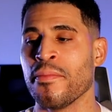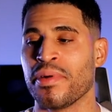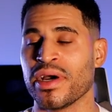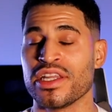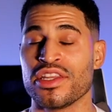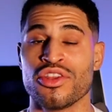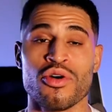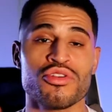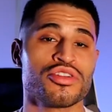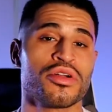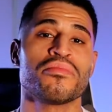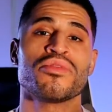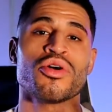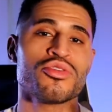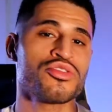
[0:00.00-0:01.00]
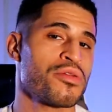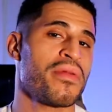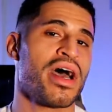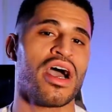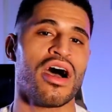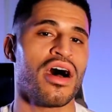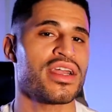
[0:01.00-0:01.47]
But those are
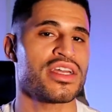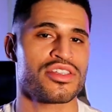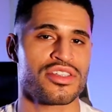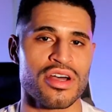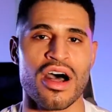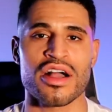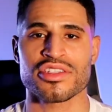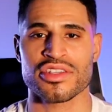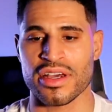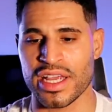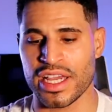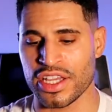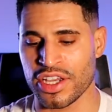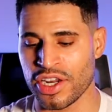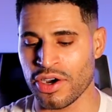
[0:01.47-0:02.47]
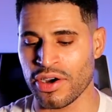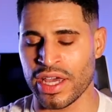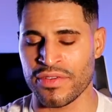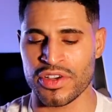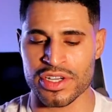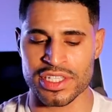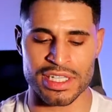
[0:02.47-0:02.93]
my honest thoughts on it. You know,
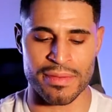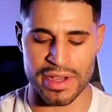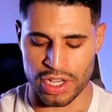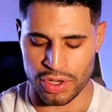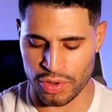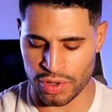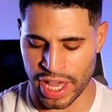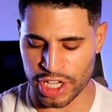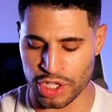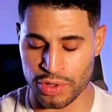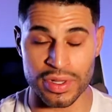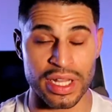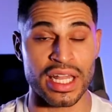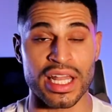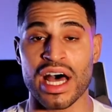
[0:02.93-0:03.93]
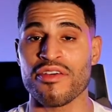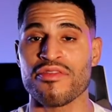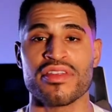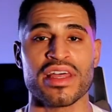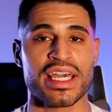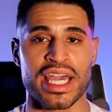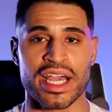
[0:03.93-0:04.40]
if you're somebody who, like, you
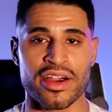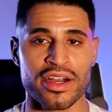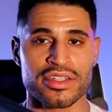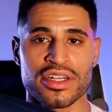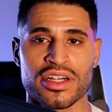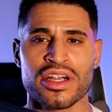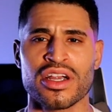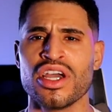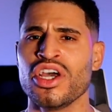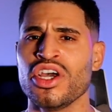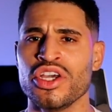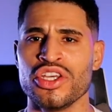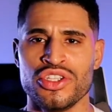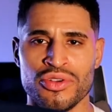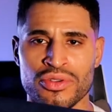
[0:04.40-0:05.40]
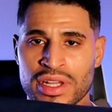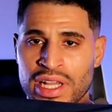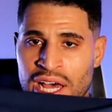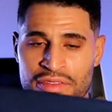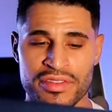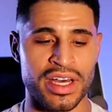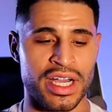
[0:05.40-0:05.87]
love the character, you
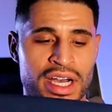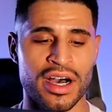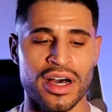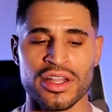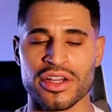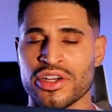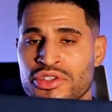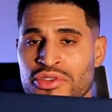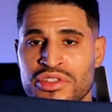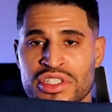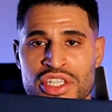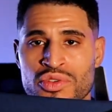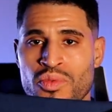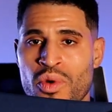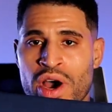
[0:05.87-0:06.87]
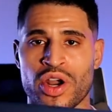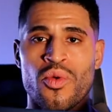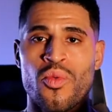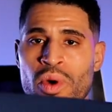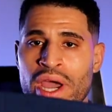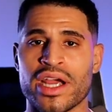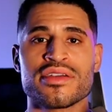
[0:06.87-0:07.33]
love the color, you just want to
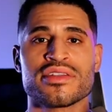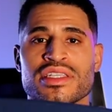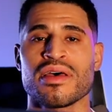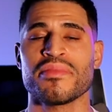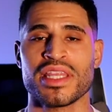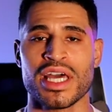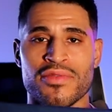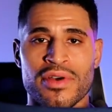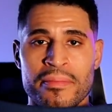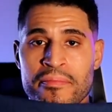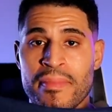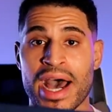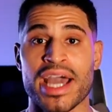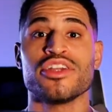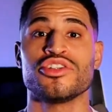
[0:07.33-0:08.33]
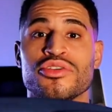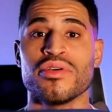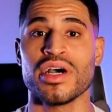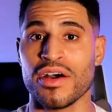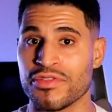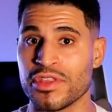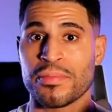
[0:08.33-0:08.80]
wear something that reminds you
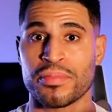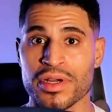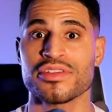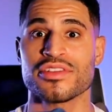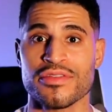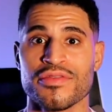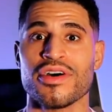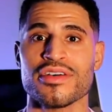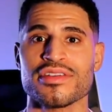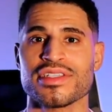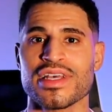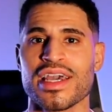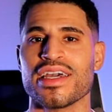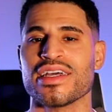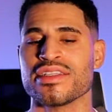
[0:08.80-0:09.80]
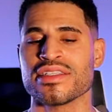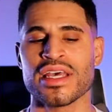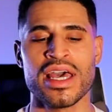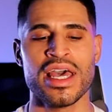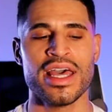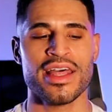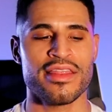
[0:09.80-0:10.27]
of the Prince of all Saiyans,
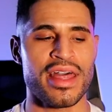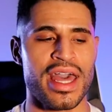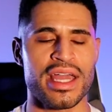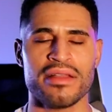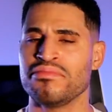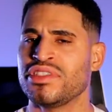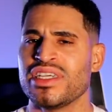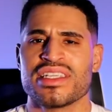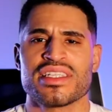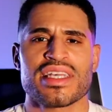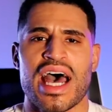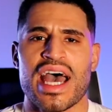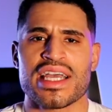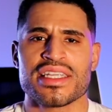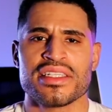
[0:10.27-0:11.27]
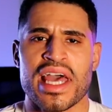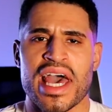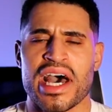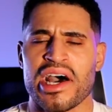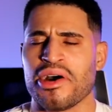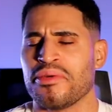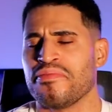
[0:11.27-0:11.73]
then just size
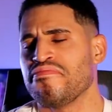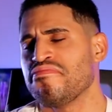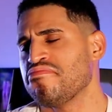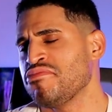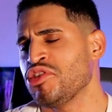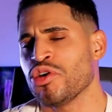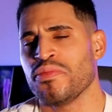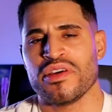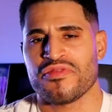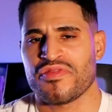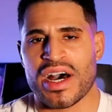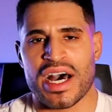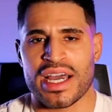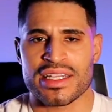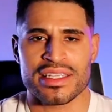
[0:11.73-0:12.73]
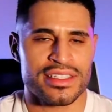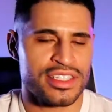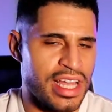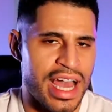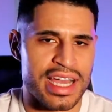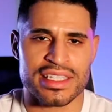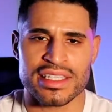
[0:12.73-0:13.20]
down, you'll be fine.
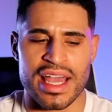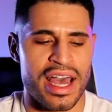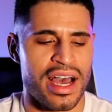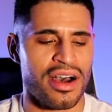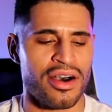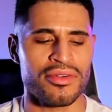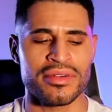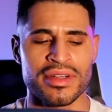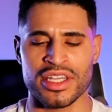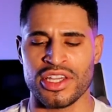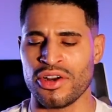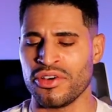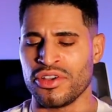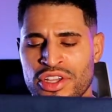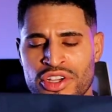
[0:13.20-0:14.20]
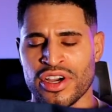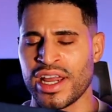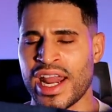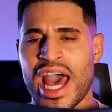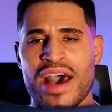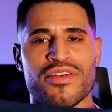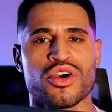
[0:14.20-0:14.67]
Size down, you know, you're
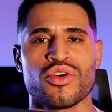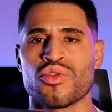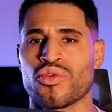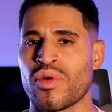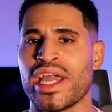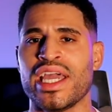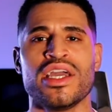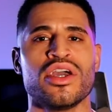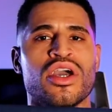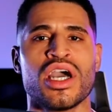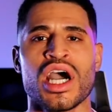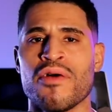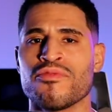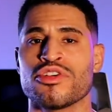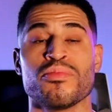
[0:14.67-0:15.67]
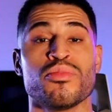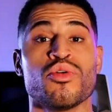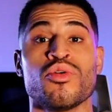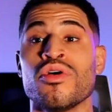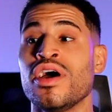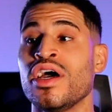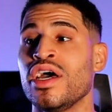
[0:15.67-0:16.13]
gonna have a great,
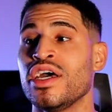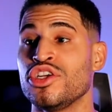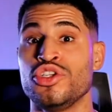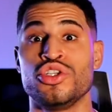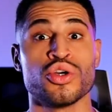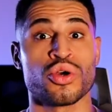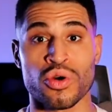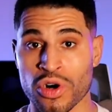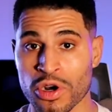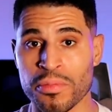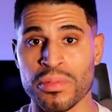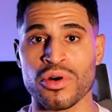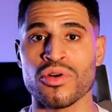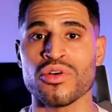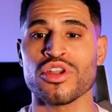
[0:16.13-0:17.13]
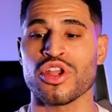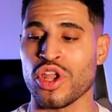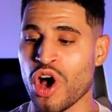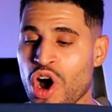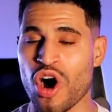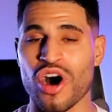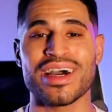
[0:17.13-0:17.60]
comfortable, durable,
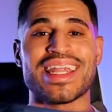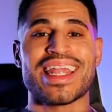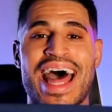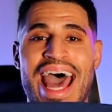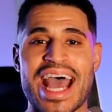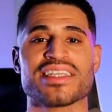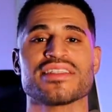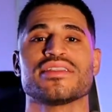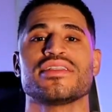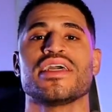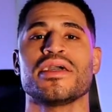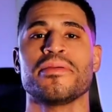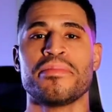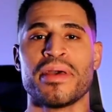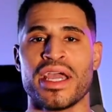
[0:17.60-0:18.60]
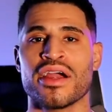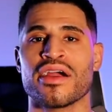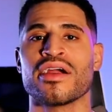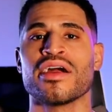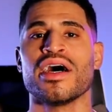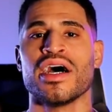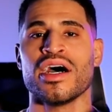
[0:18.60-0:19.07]
long-lasting
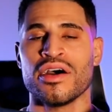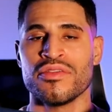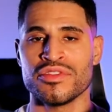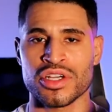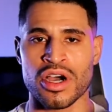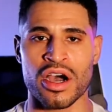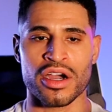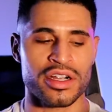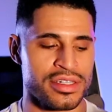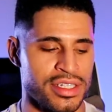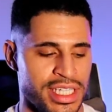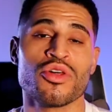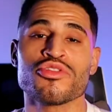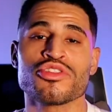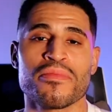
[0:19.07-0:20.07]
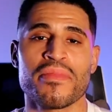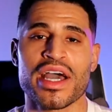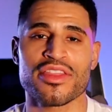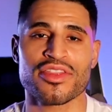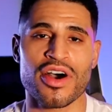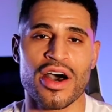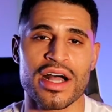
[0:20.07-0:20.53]
pair of joggers. Those are
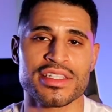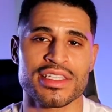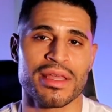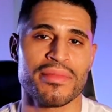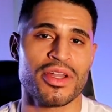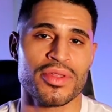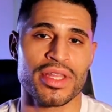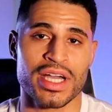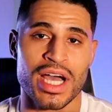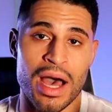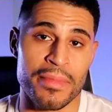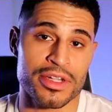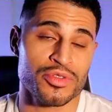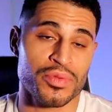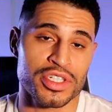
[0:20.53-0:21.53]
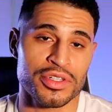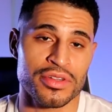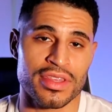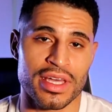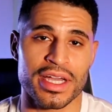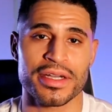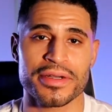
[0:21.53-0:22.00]
my thoughts. Let me know in the comments what you
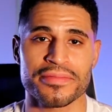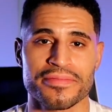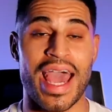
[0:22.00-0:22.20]
think.